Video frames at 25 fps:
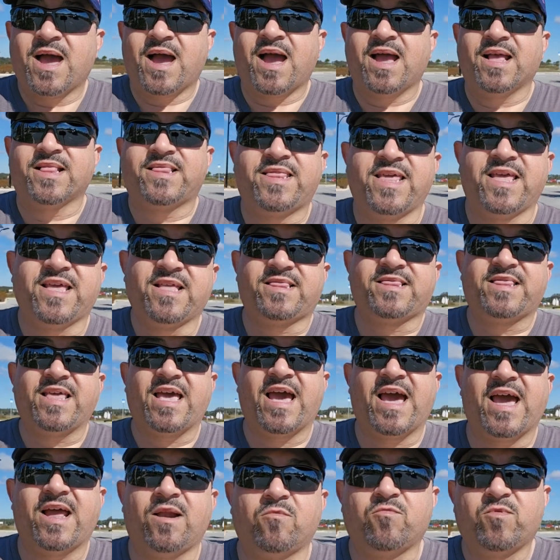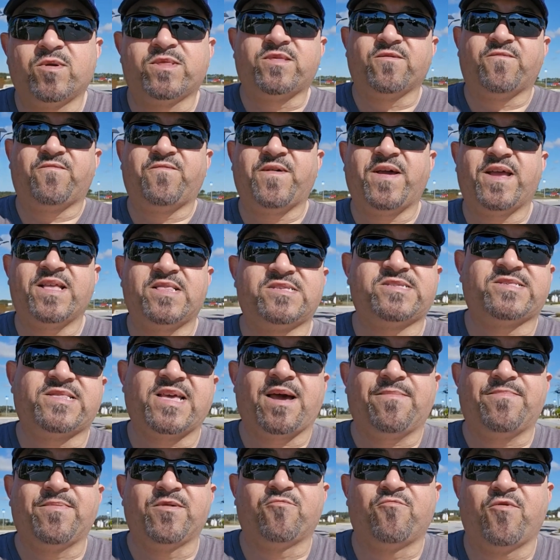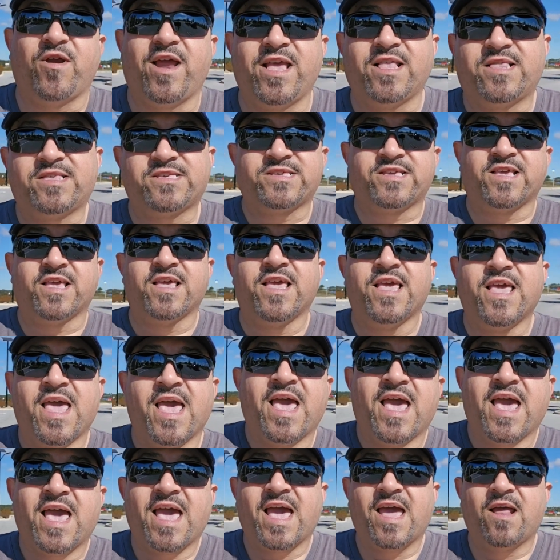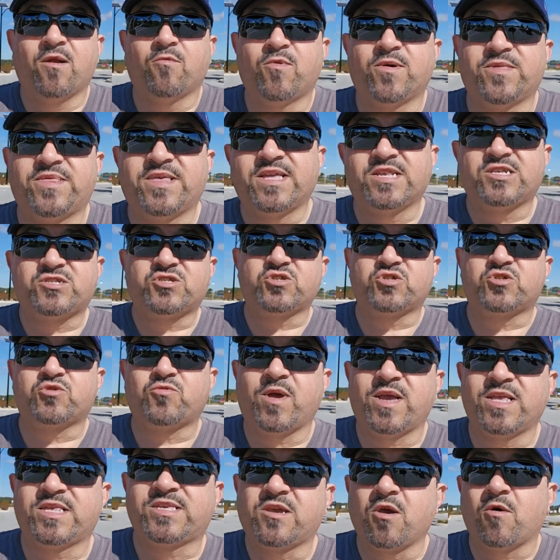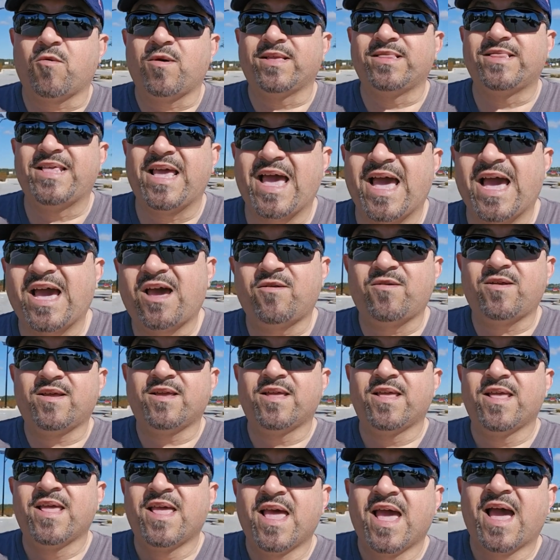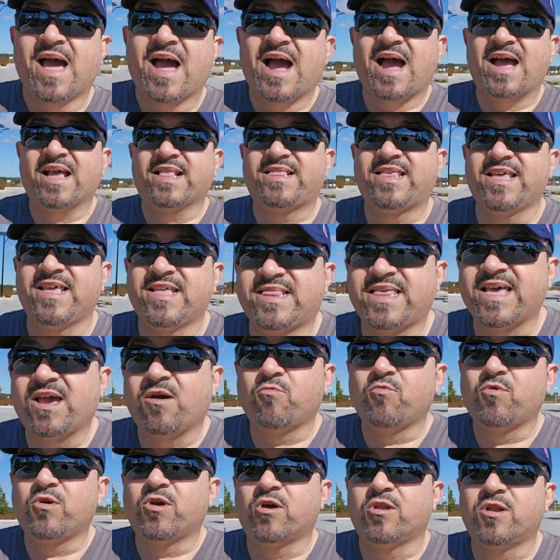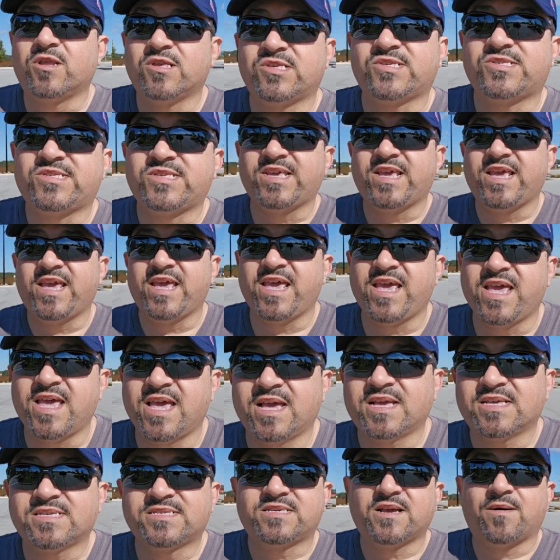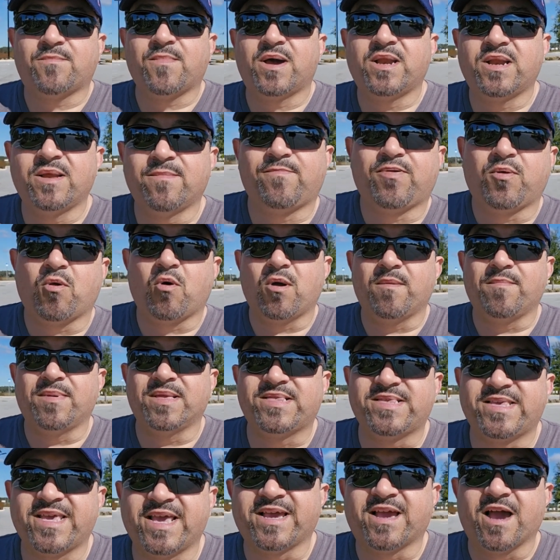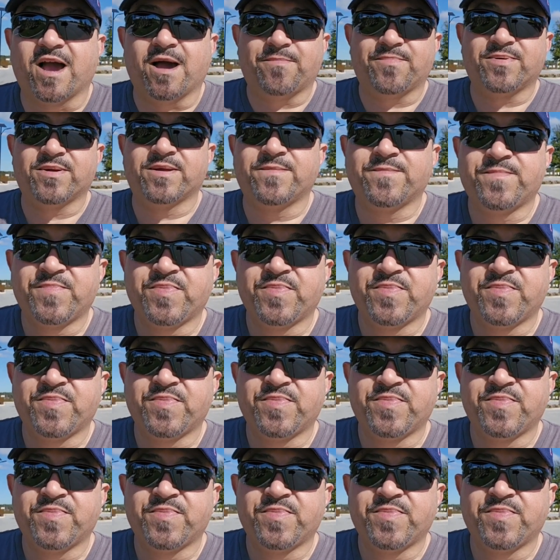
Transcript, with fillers: I think that with the Fed stopping rates and with interest rates going down, I think that we're going to see some unemployment tick up.